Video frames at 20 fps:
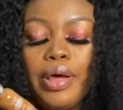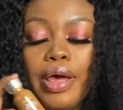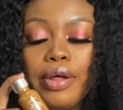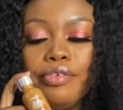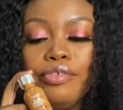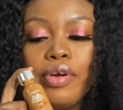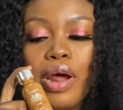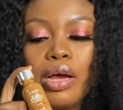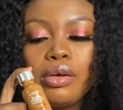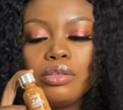
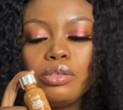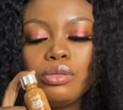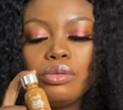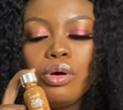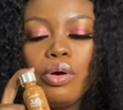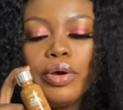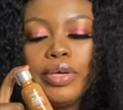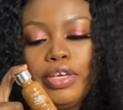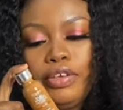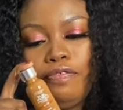
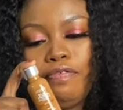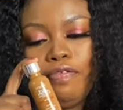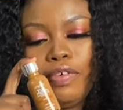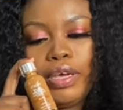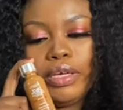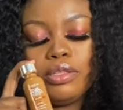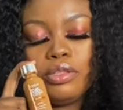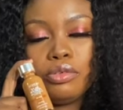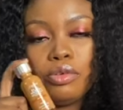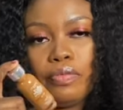drugstore
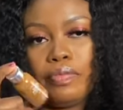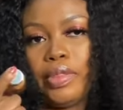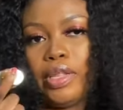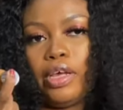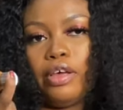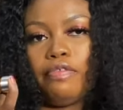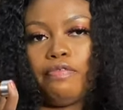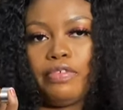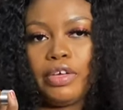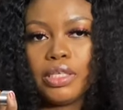effect of
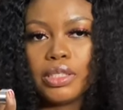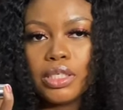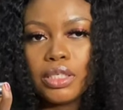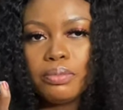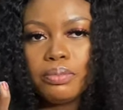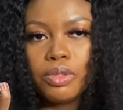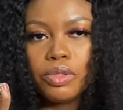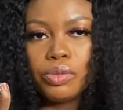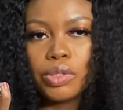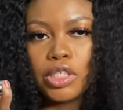the
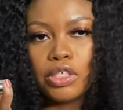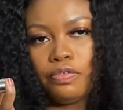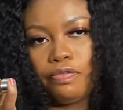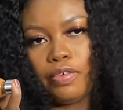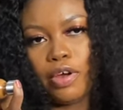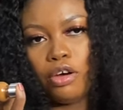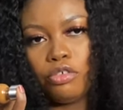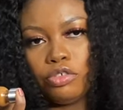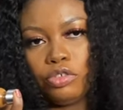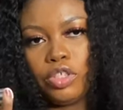Fenty Beauty
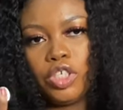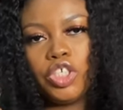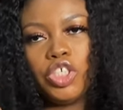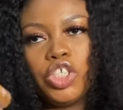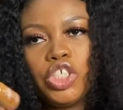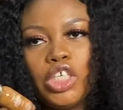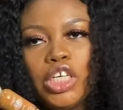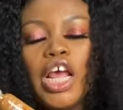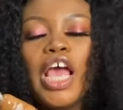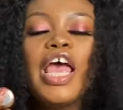
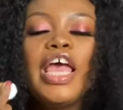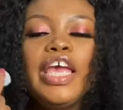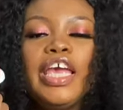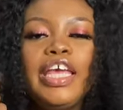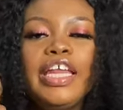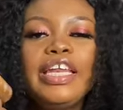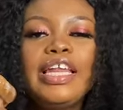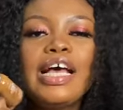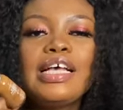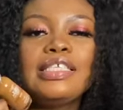foundation.
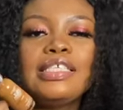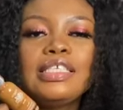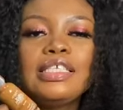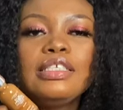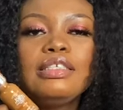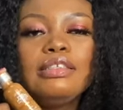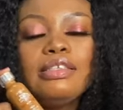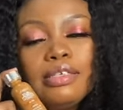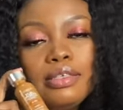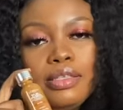It
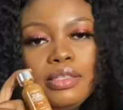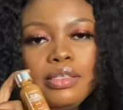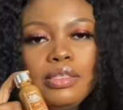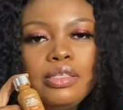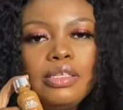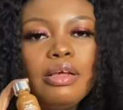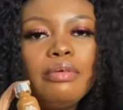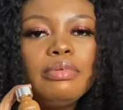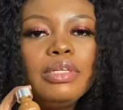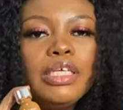doesn't
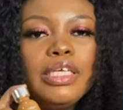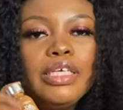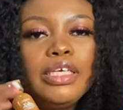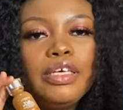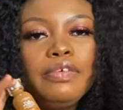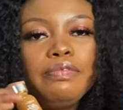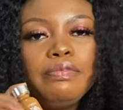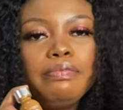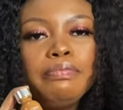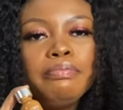necessarily
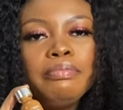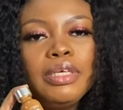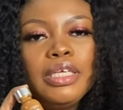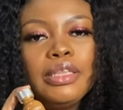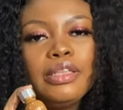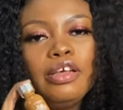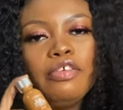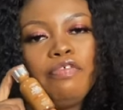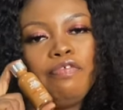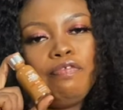give me
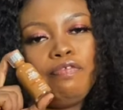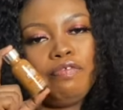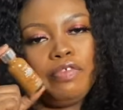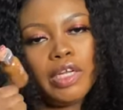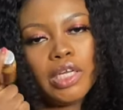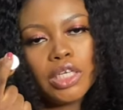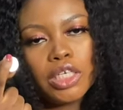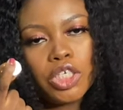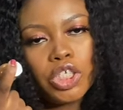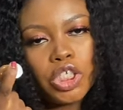the
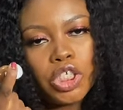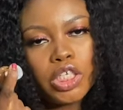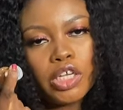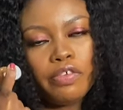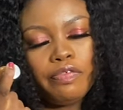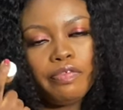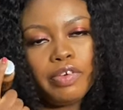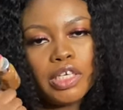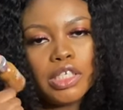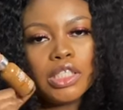finish
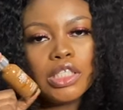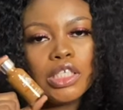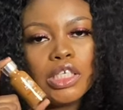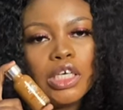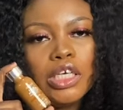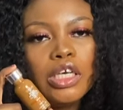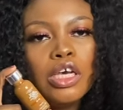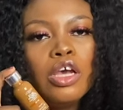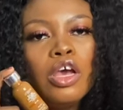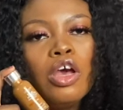the
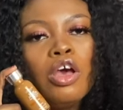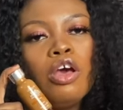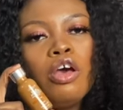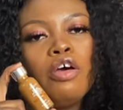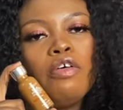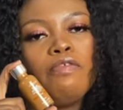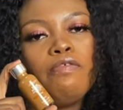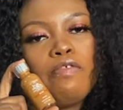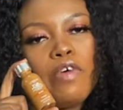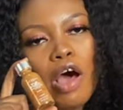Fenty
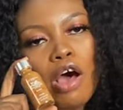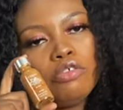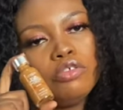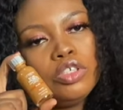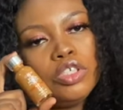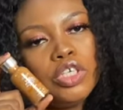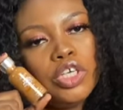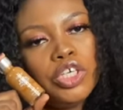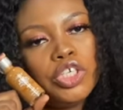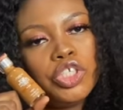
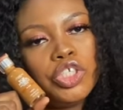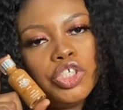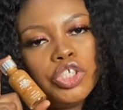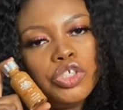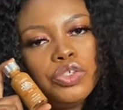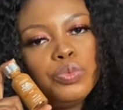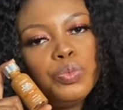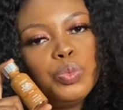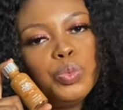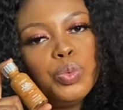
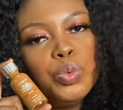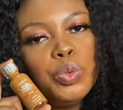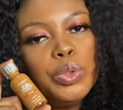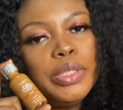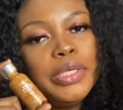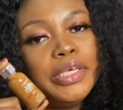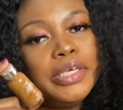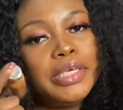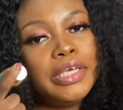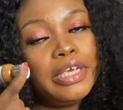foundation
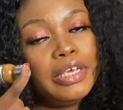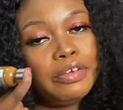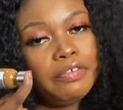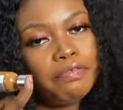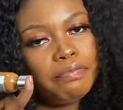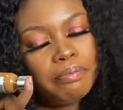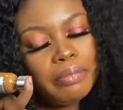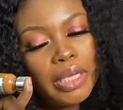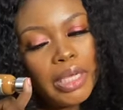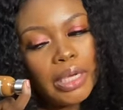will
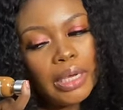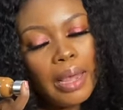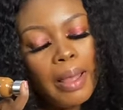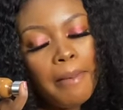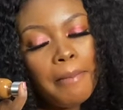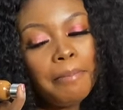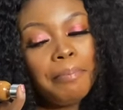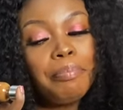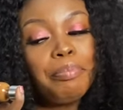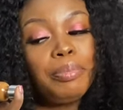give
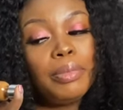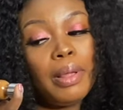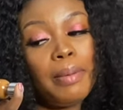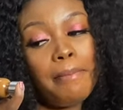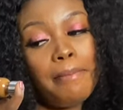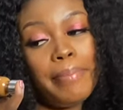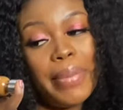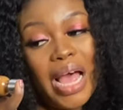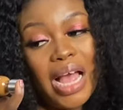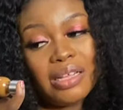me,
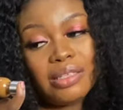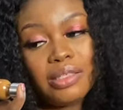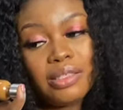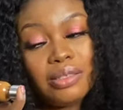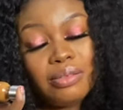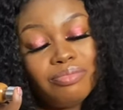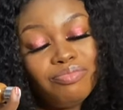but